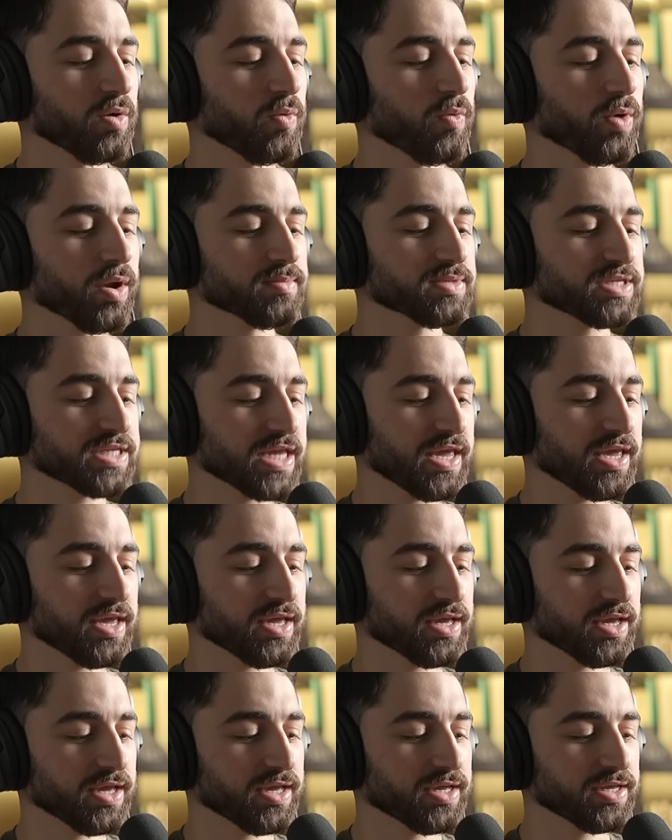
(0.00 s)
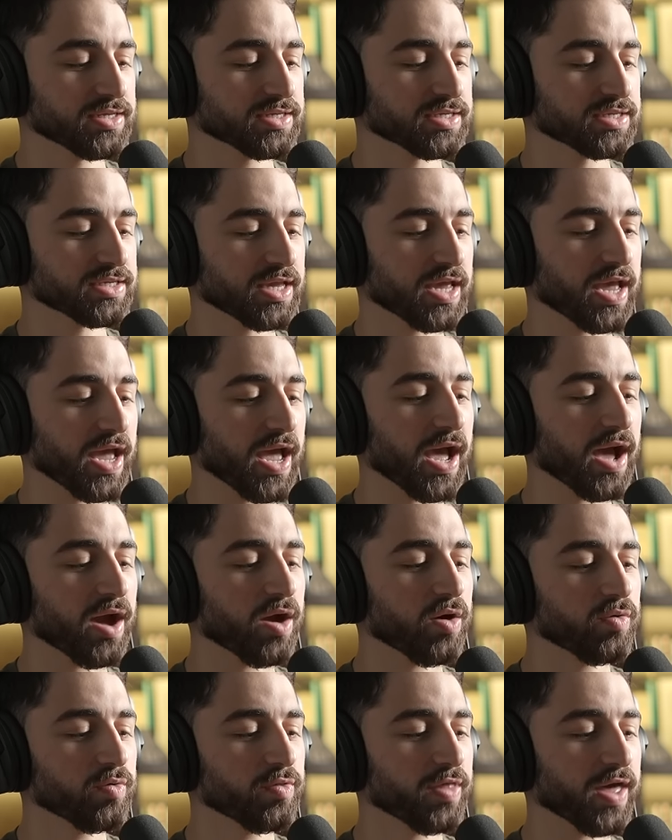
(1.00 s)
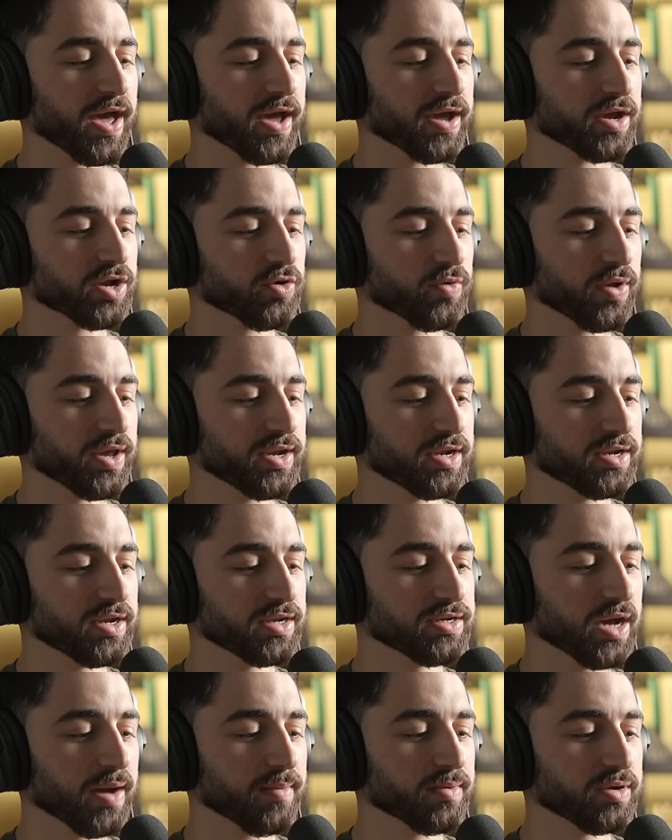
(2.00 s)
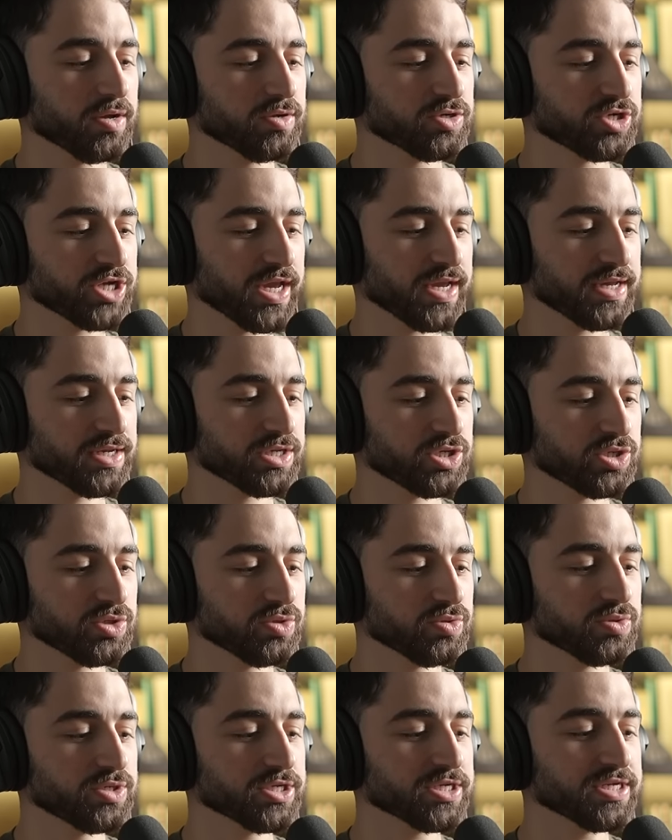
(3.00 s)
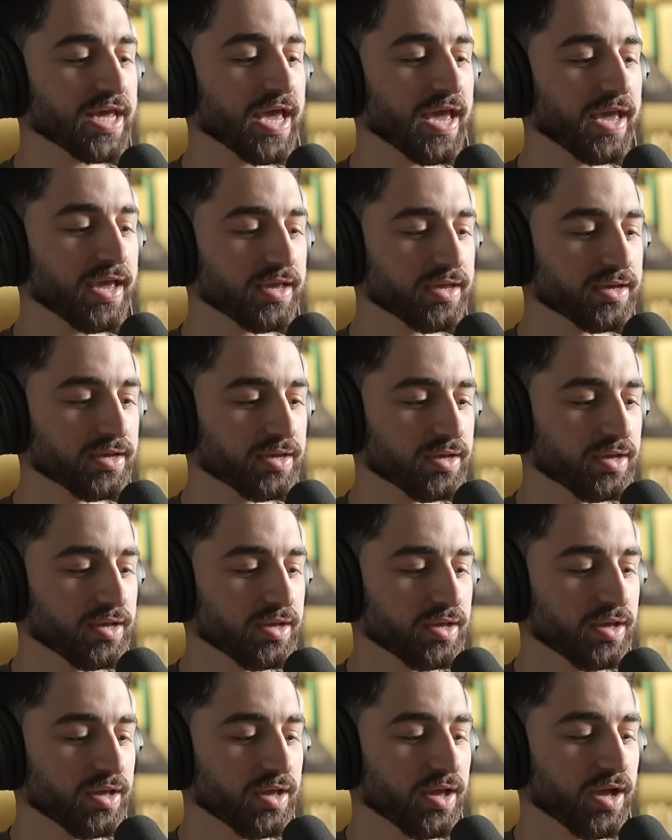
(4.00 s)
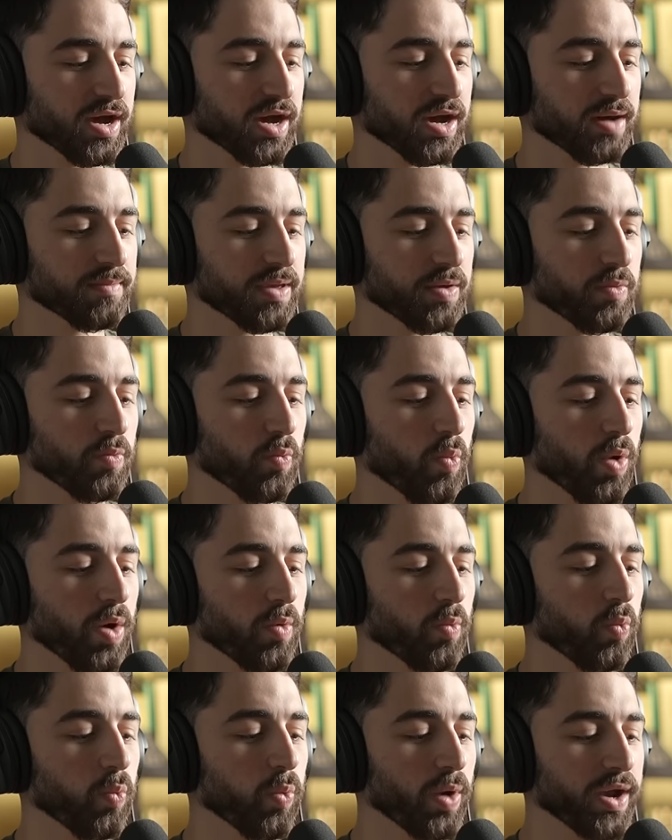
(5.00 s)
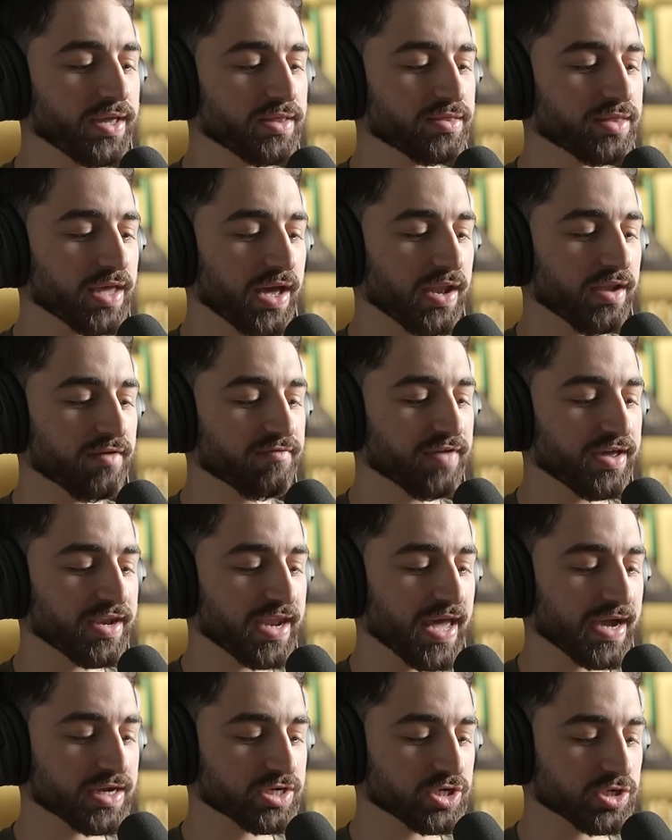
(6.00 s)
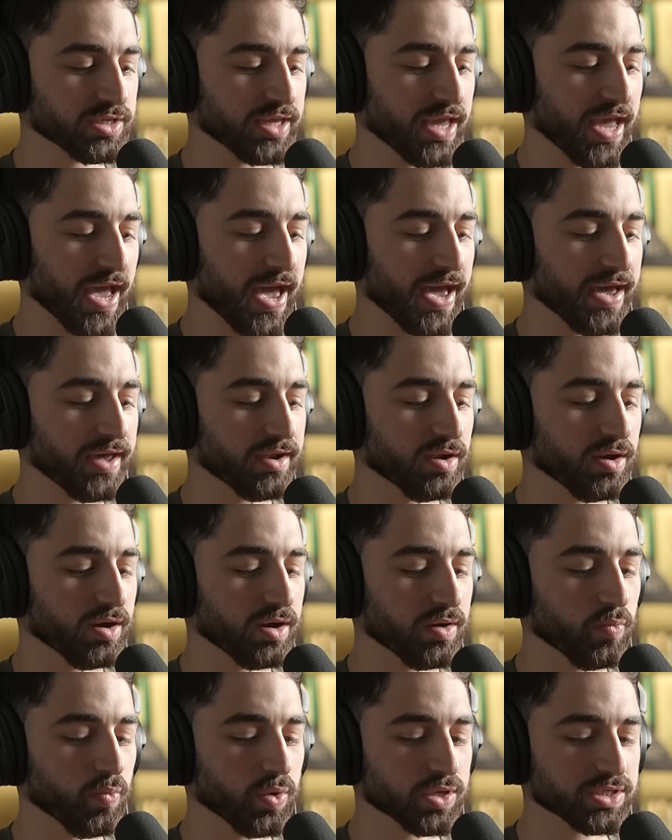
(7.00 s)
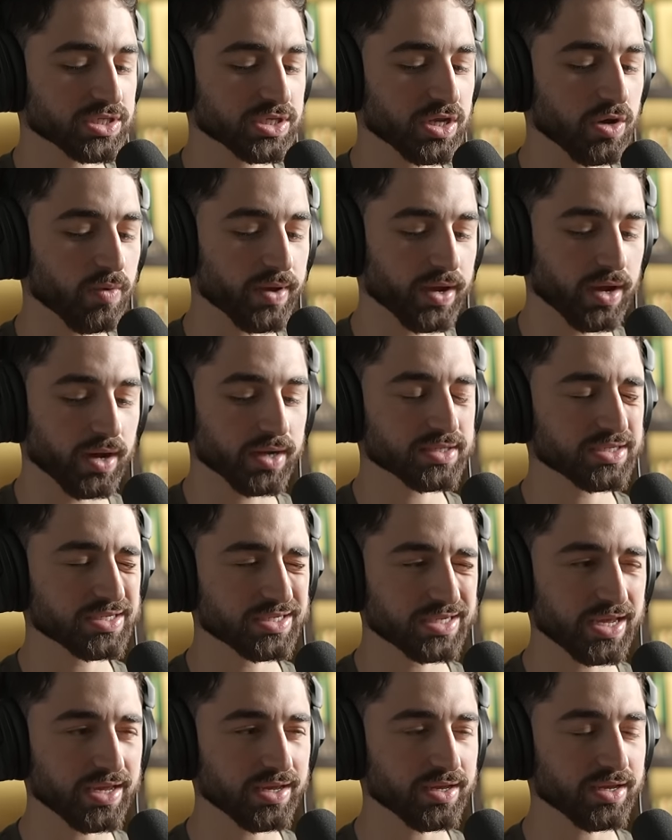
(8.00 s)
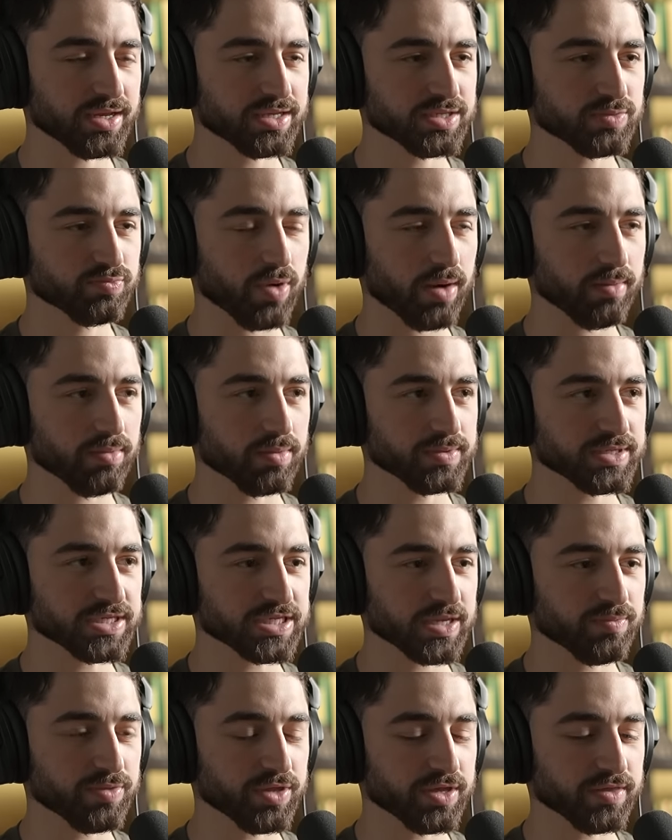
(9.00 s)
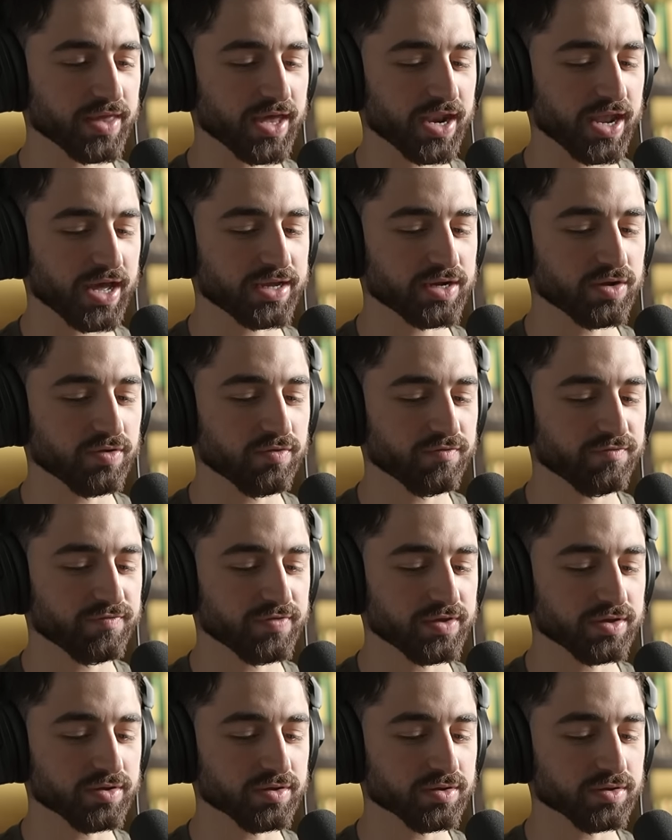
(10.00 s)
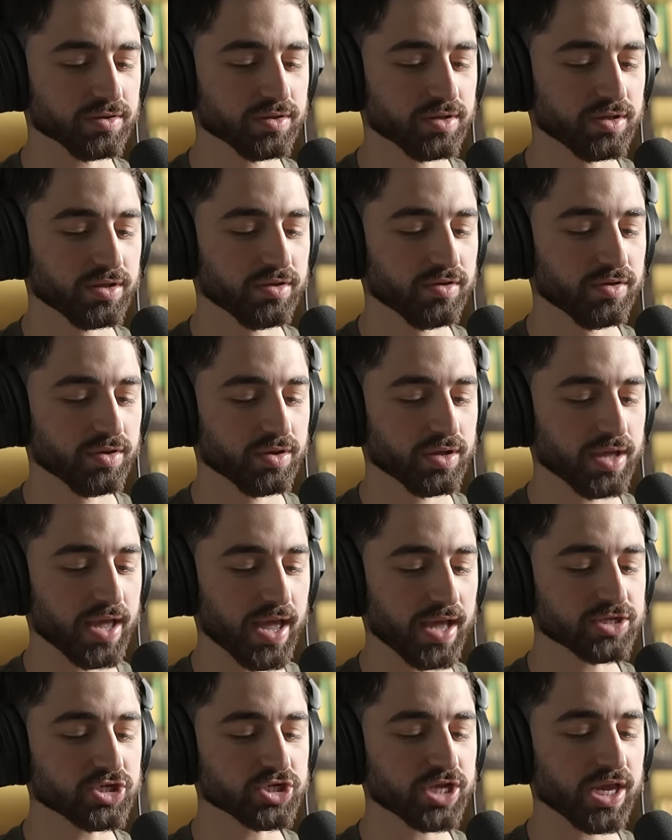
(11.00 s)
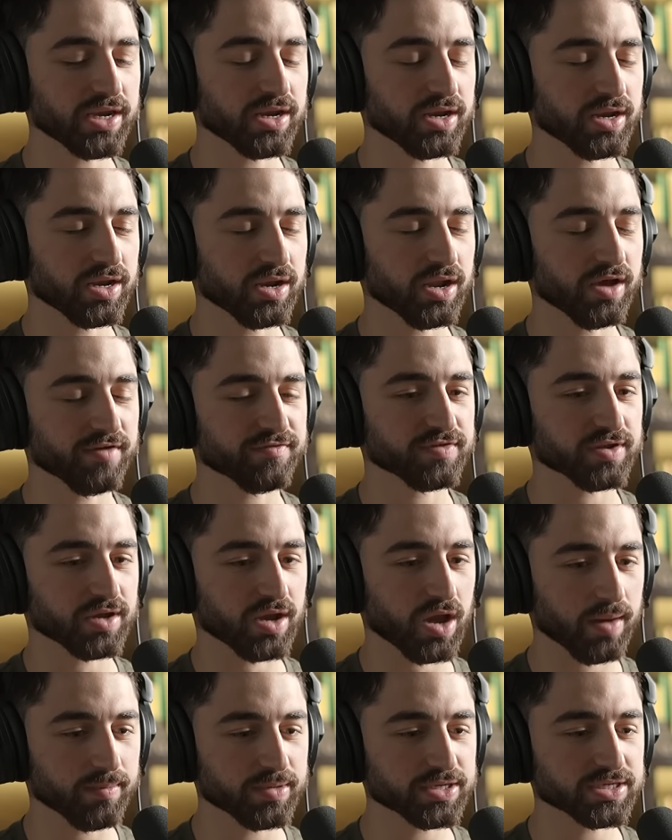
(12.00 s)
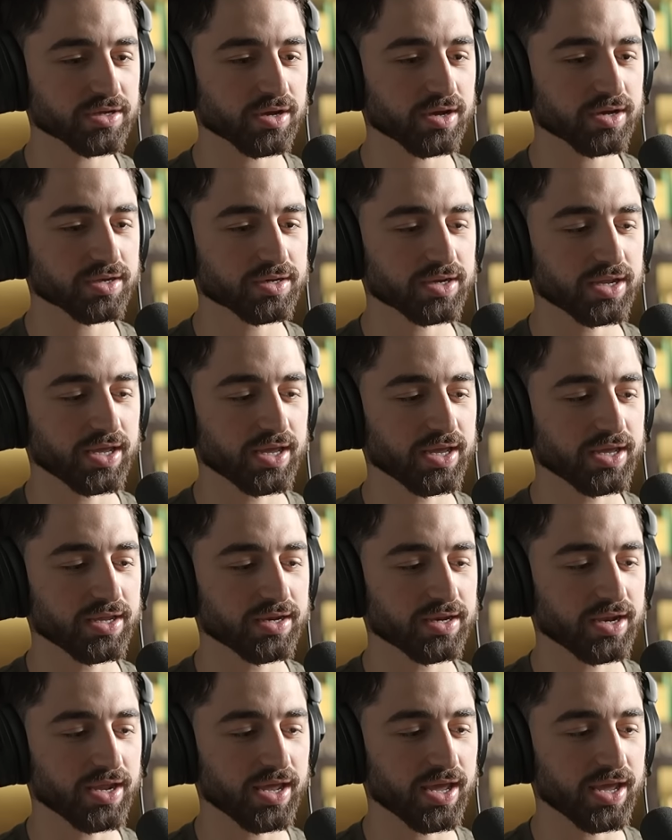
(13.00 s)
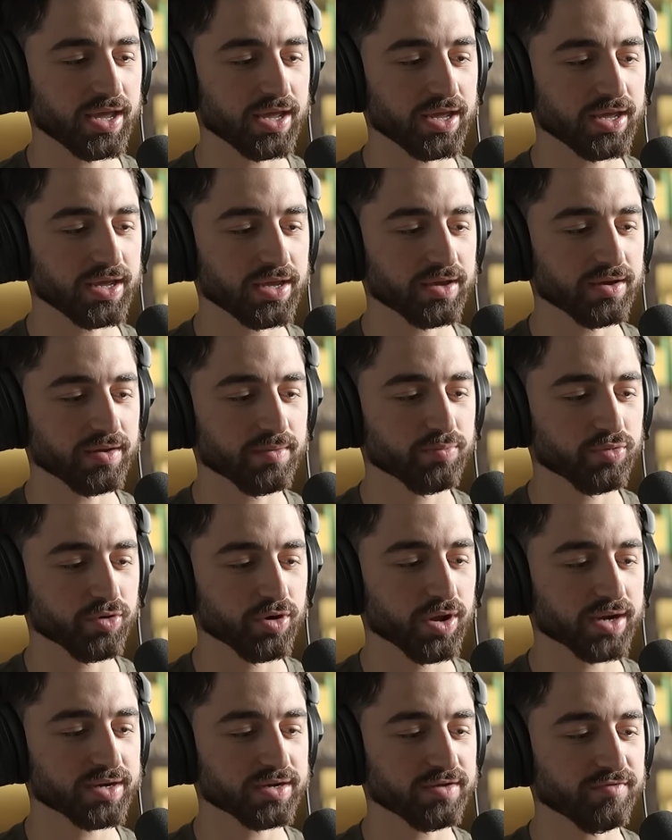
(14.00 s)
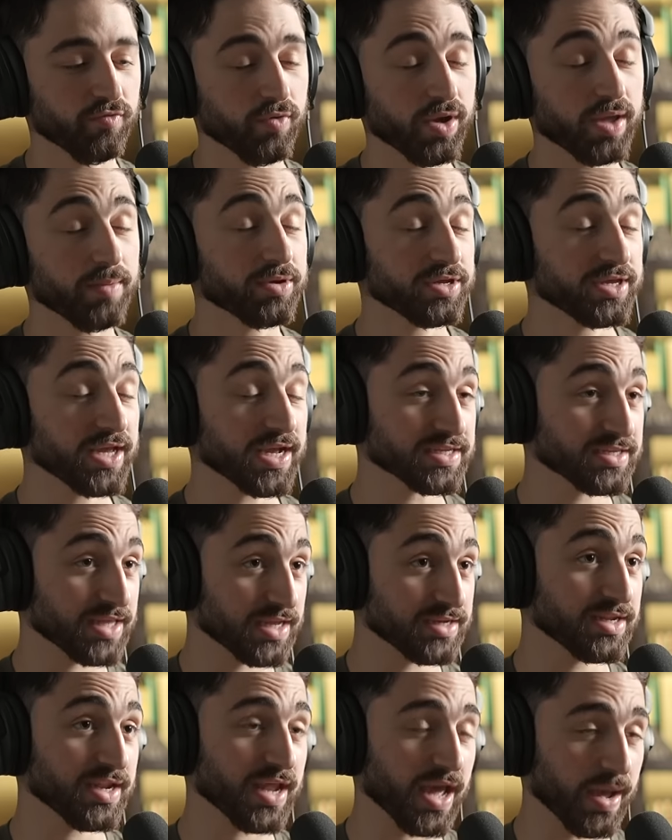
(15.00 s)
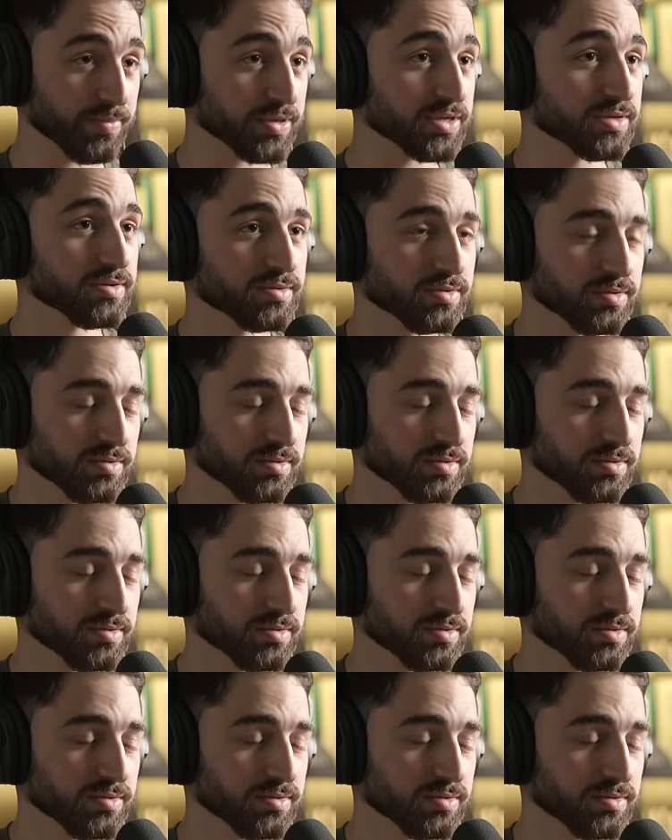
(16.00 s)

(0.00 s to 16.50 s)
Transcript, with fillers: What I'm saying is how that created a domino chain to mm-hmm. today. Right. Um, and what weight that event actually had on what's going on today is probably something that I don't feel educated enough to comment on in a productive way. But yes, that did happen.